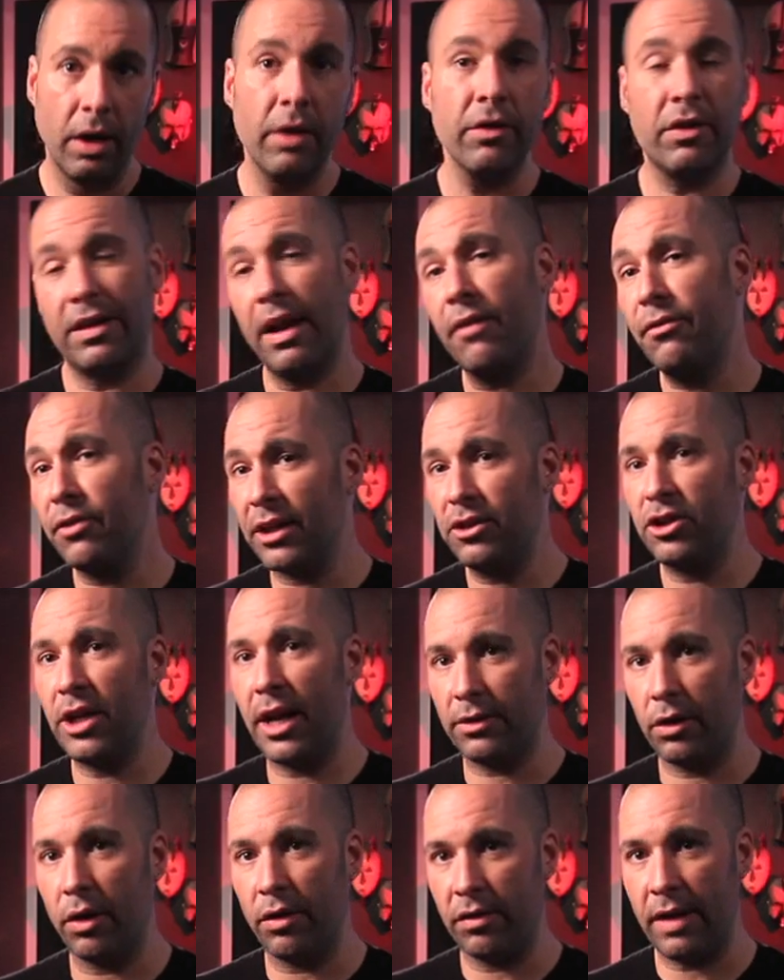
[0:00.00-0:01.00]
So definitely check
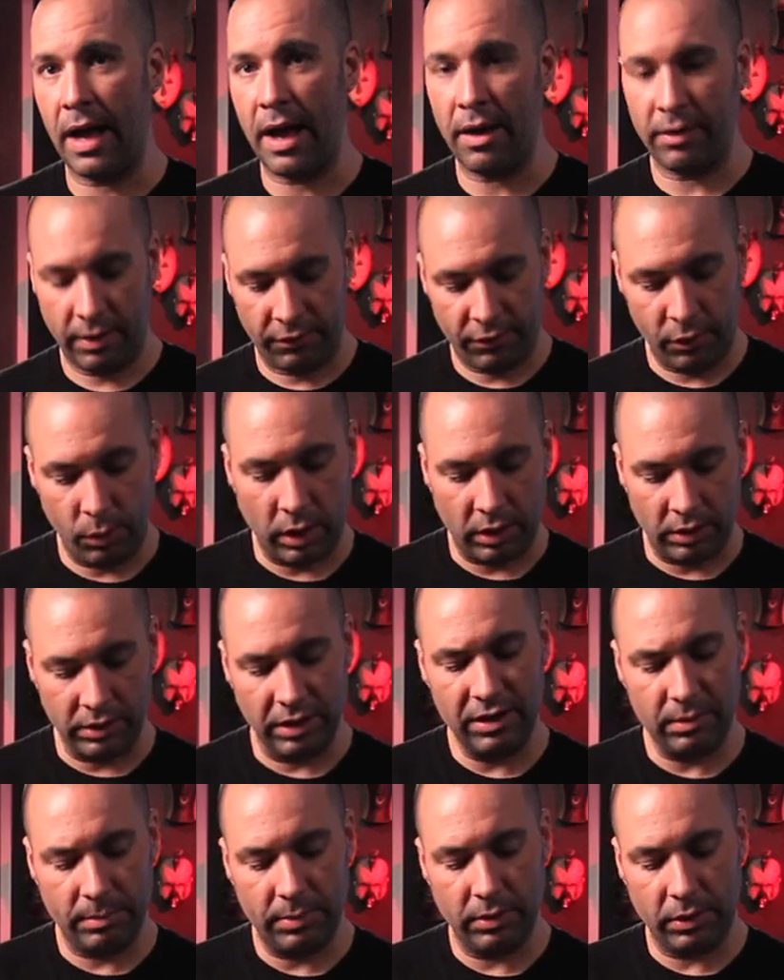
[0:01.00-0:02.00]
those out if you want to
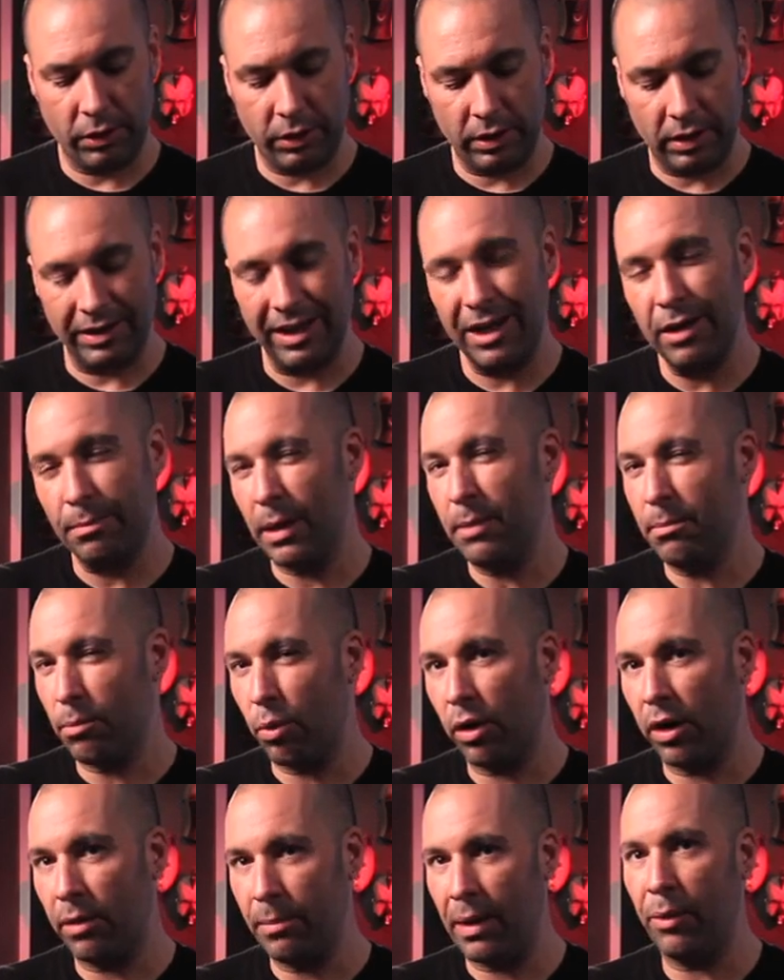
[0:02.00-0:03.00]
little, learn a little bit
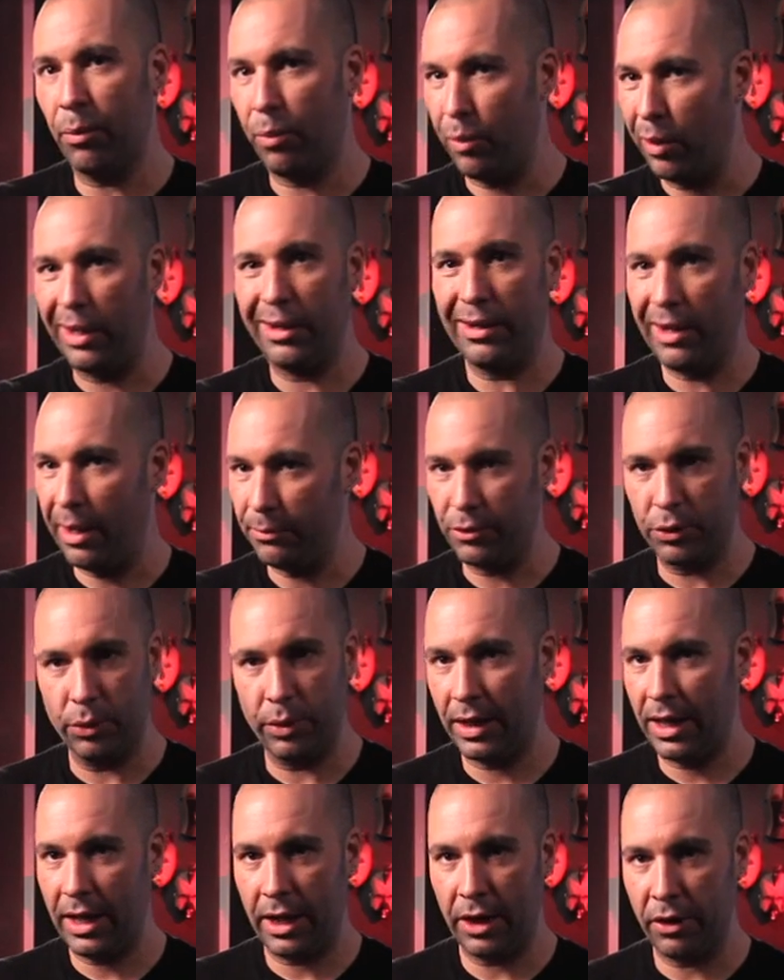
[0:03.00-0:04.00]
more about what I'm
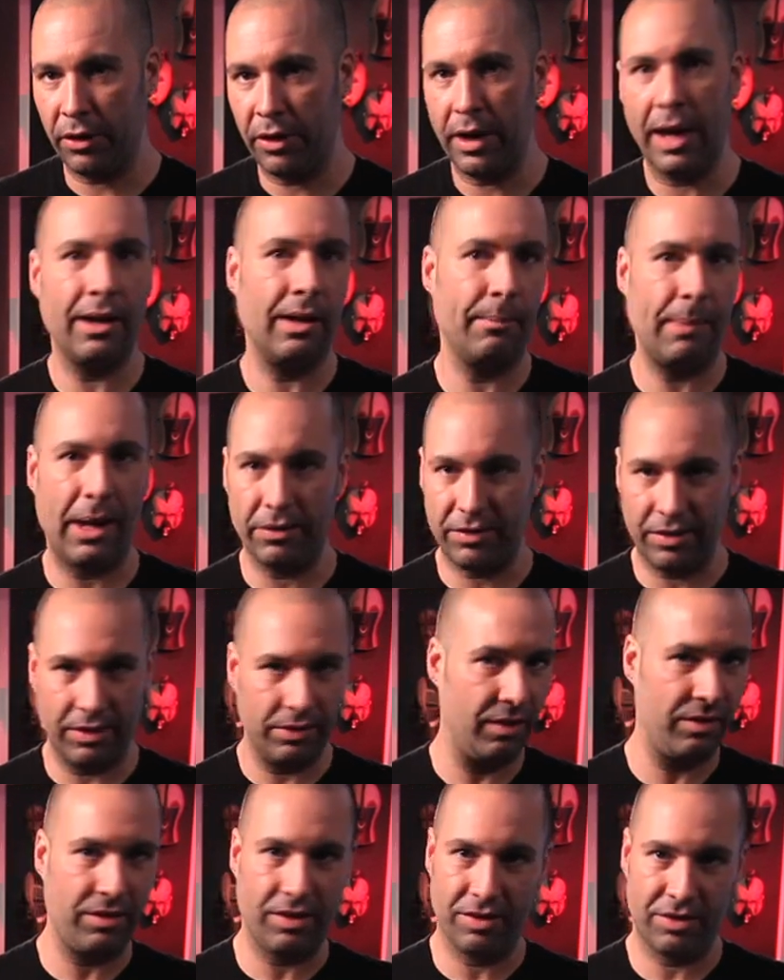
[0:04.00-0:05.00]
doing here and about
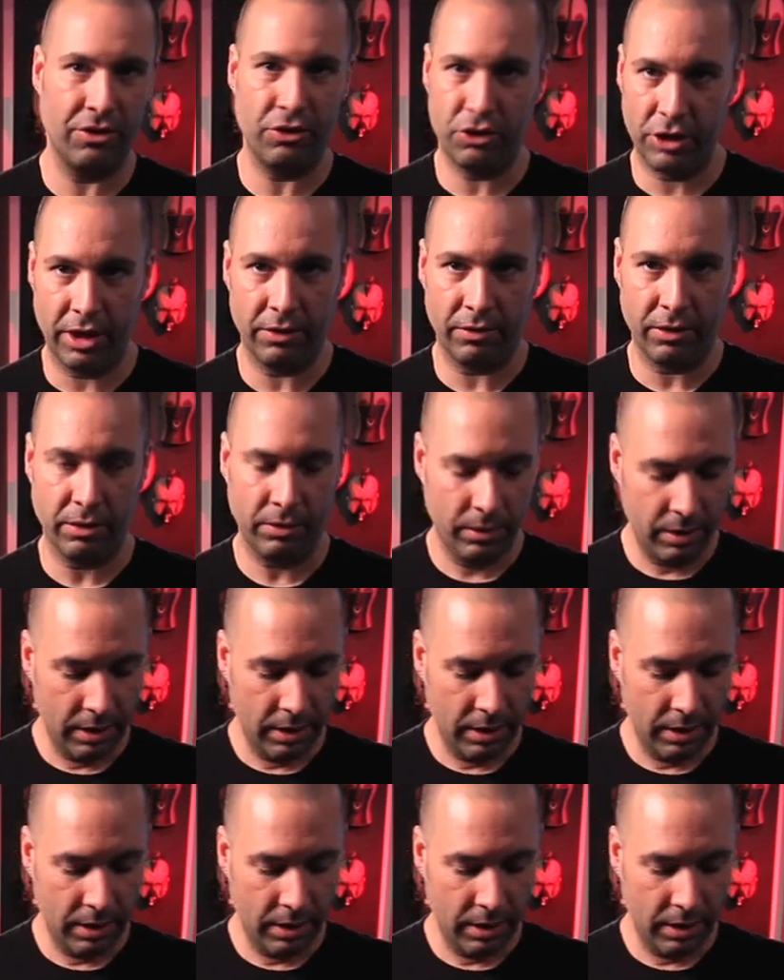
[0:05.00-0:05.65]
synthesis in general.